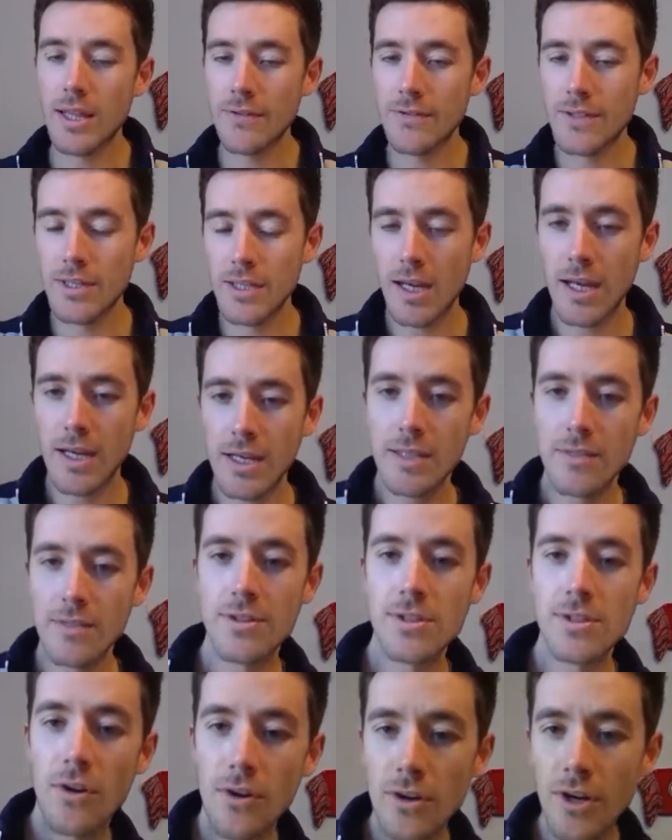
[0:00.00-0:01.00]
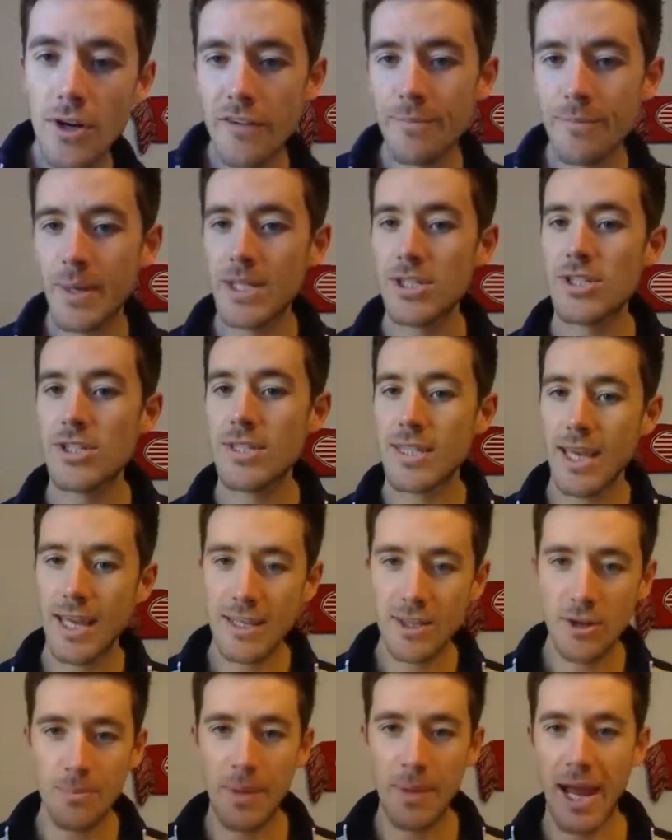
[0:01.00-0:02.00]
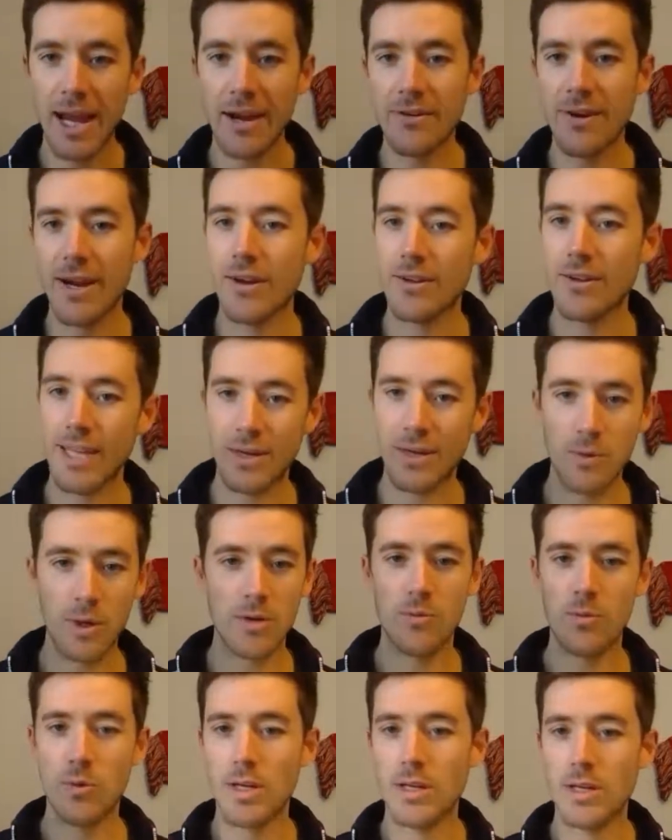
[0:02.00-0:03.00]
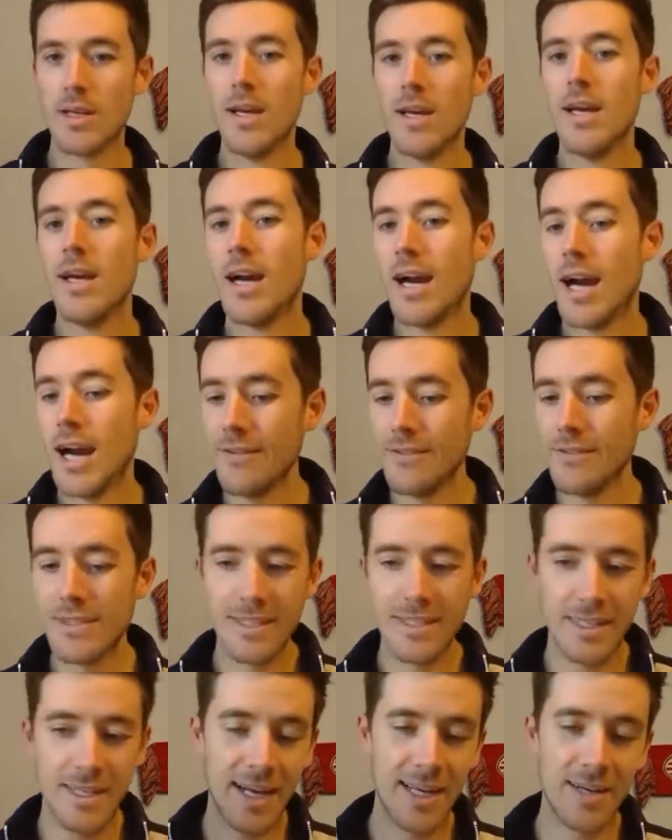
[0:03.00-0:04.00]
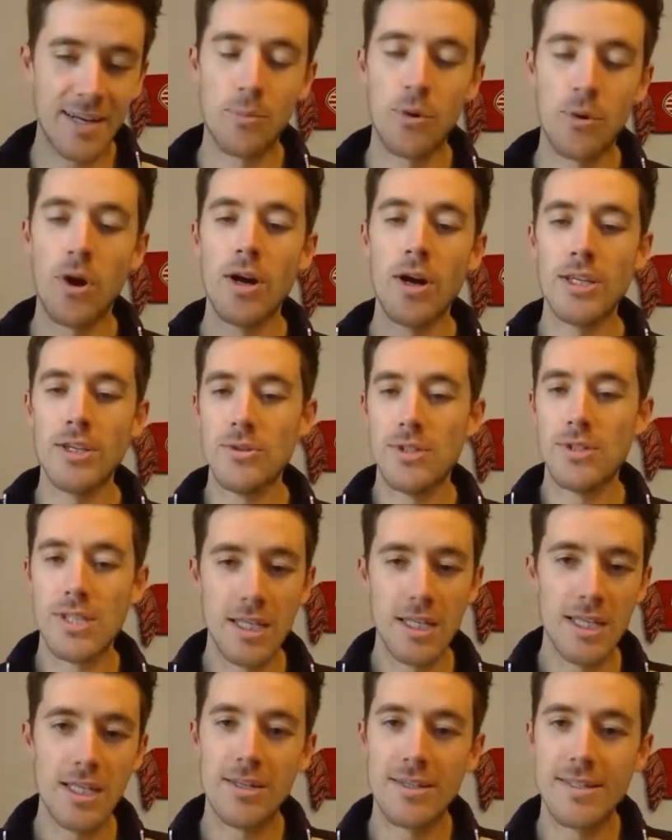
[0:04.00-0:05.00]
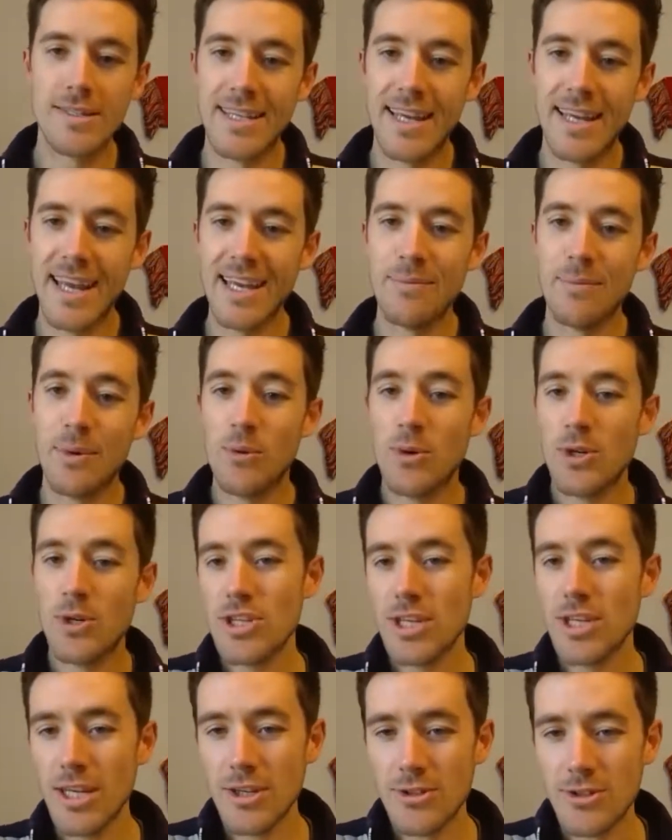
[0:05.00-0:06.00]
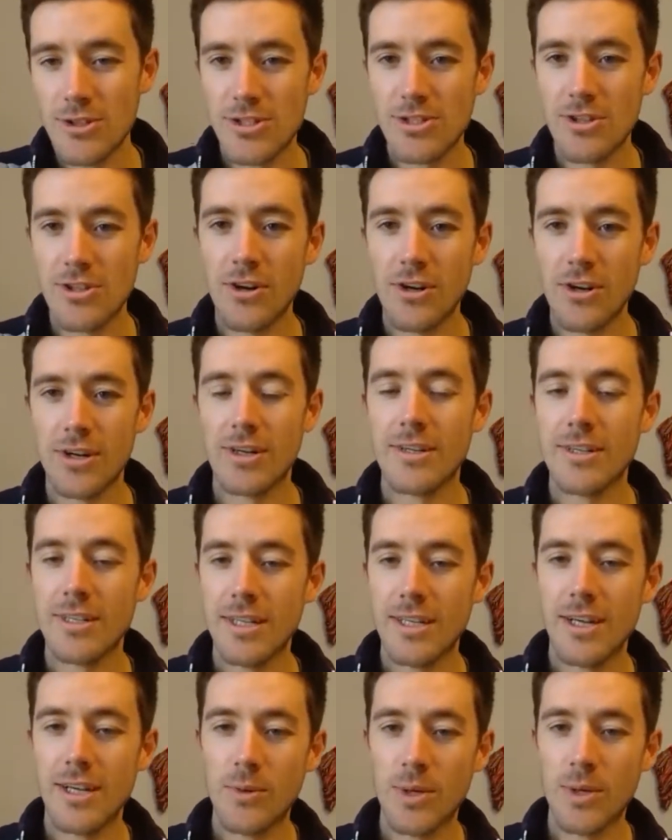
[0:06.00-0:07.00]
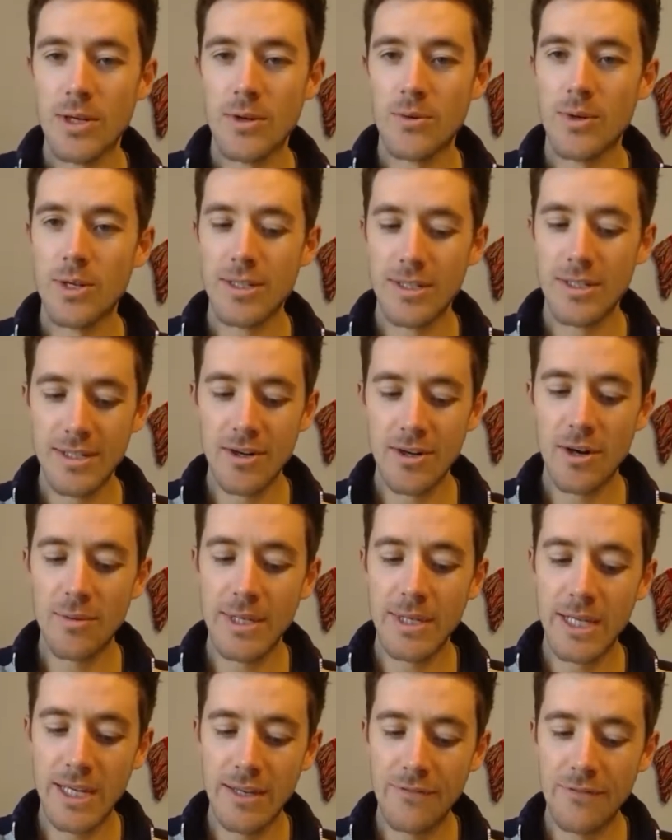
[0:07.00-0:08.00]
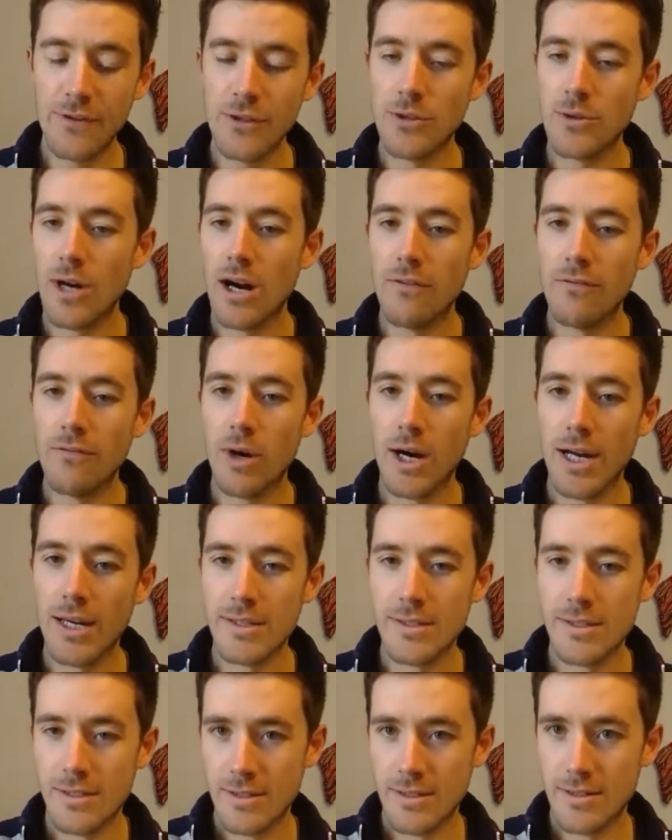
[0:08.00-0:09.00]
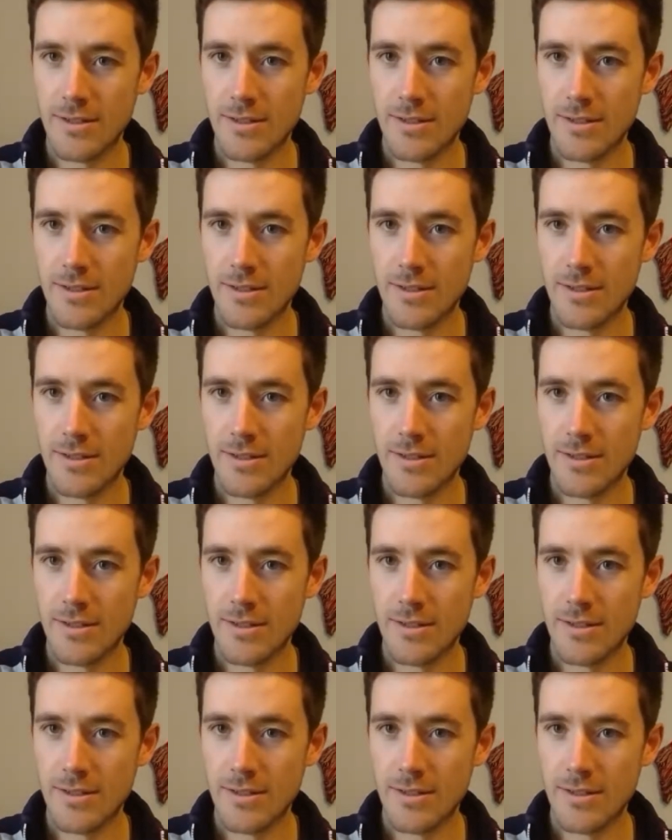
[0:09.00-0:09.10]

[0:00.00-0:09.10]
love to kind of start off by just getting your background, like what obviously kind of brought you to here today, but where'd you get your start? Where did it all begin for you golf wise?